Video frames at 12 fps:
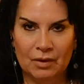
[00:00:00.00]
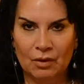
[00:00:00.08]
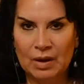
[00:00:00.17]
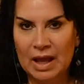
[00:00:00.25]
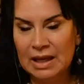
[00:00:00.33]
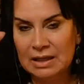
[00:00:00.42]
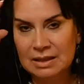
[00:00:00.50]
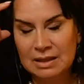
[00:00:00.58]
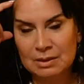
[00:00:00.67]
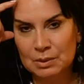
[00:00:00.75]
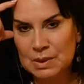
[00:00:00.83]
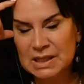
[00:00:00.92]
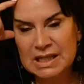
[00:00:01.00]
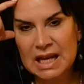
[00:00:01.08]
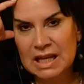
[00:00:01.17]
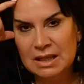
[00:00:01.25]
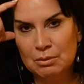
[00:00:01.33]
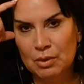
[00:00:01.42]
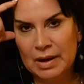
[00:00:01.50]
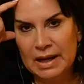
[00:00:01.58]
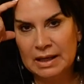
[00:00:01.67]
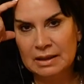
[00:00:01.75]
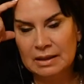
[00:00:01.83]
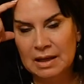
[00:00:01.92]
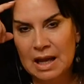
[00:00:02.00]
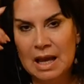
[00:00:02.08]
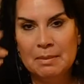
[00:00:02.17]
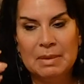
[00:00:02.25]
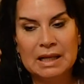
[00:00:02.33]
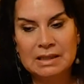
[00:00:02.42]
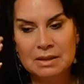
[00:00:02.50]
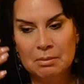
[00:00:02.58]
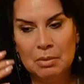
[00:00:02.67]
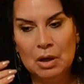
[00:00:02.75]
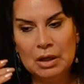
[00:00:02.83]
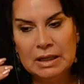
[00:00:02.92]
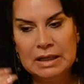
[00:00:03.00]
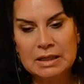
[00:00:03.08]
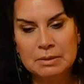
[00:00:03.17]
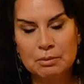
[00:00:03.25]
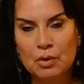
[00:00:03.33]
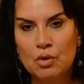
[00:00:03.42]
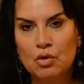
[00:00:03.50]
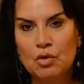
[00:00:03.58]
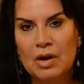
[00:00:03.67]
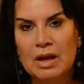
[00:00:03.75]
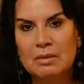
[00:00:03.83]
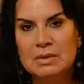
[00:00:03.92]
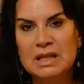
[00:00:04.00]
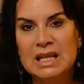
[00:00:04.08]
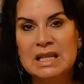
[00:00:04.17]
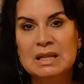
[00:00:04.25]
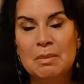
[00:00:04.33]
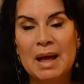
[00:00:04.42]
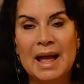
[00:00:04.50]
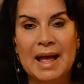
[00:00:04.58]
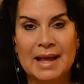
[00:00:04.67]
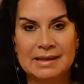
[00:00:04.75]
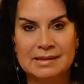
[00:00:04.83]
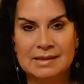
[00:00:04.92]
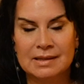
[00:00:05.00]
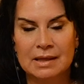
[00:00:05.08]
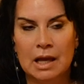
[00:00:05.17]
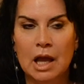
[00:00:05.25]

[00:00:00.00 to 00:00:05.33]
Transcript: Okay, it's, it will stay in the brain because the body is programmed in the past.